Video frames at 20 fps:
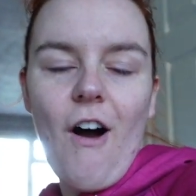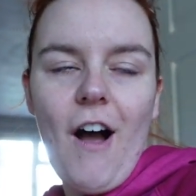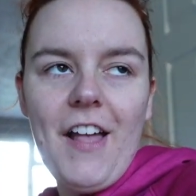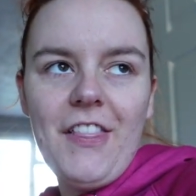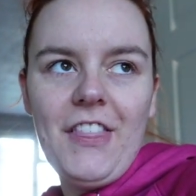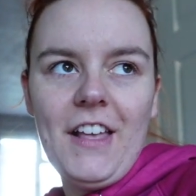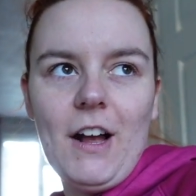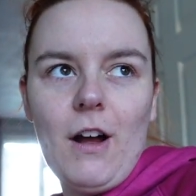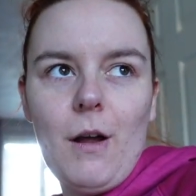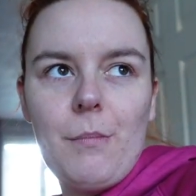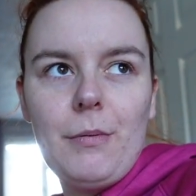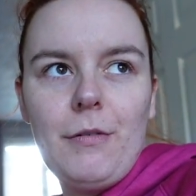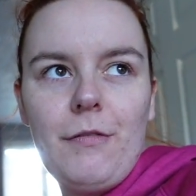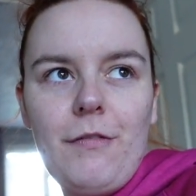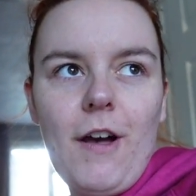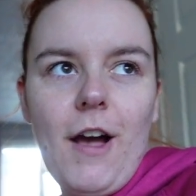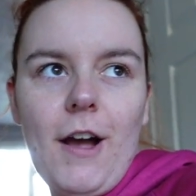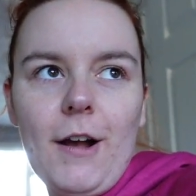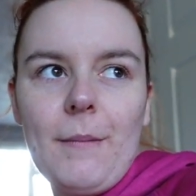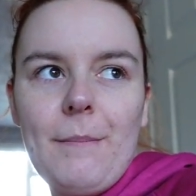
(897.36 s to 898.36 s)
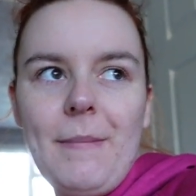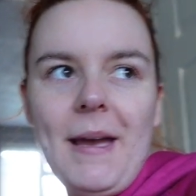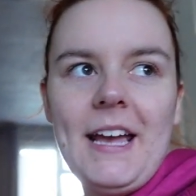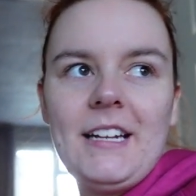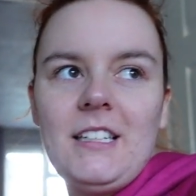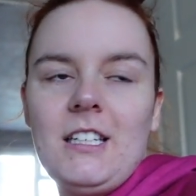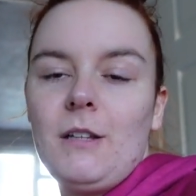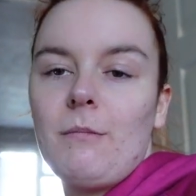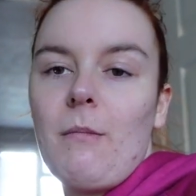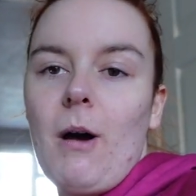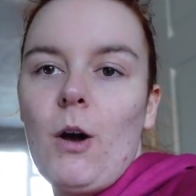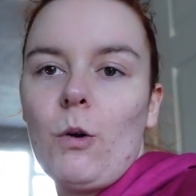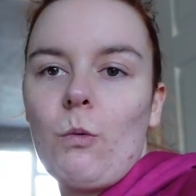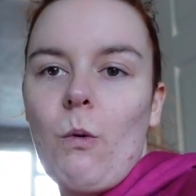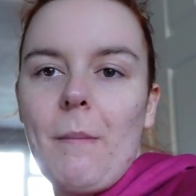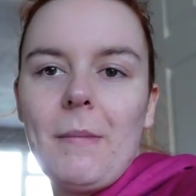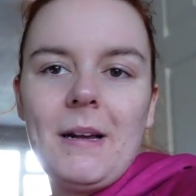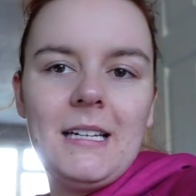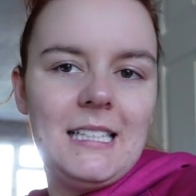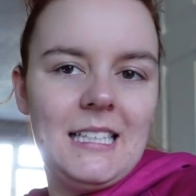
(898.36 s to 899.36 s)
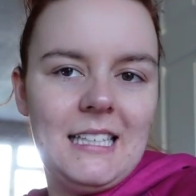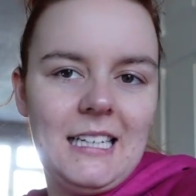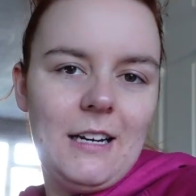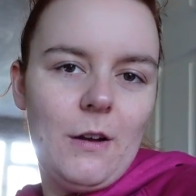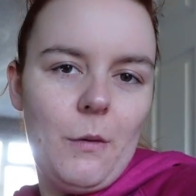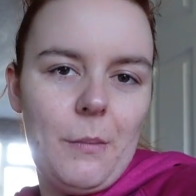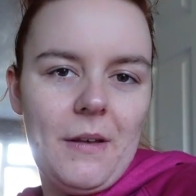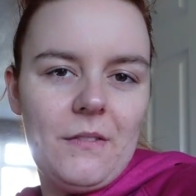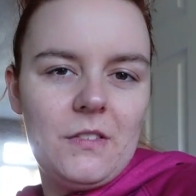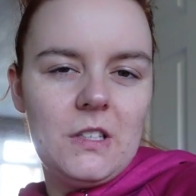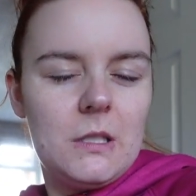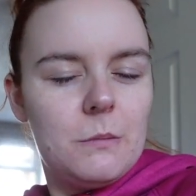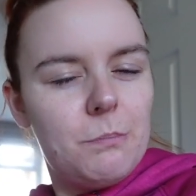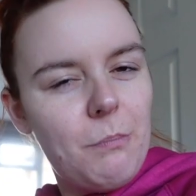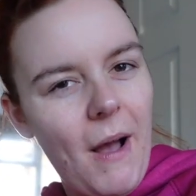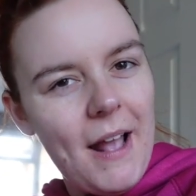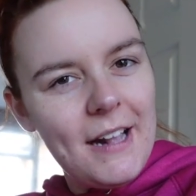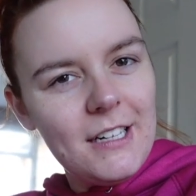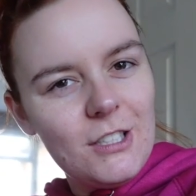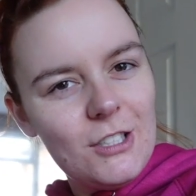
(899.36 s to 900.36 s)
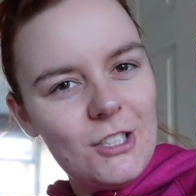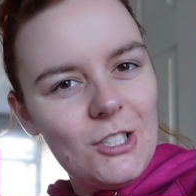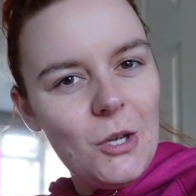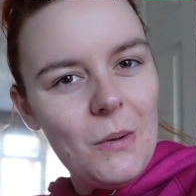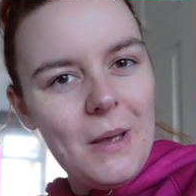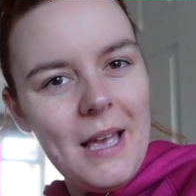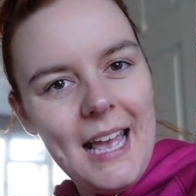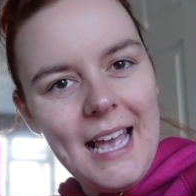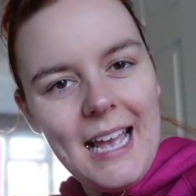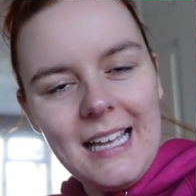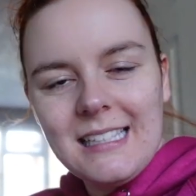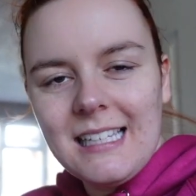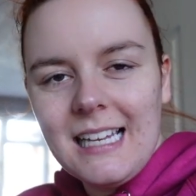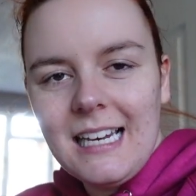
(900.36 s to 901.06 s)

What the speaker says: I think I prefer compared to the mild one because it's a little bit of spice to it. It's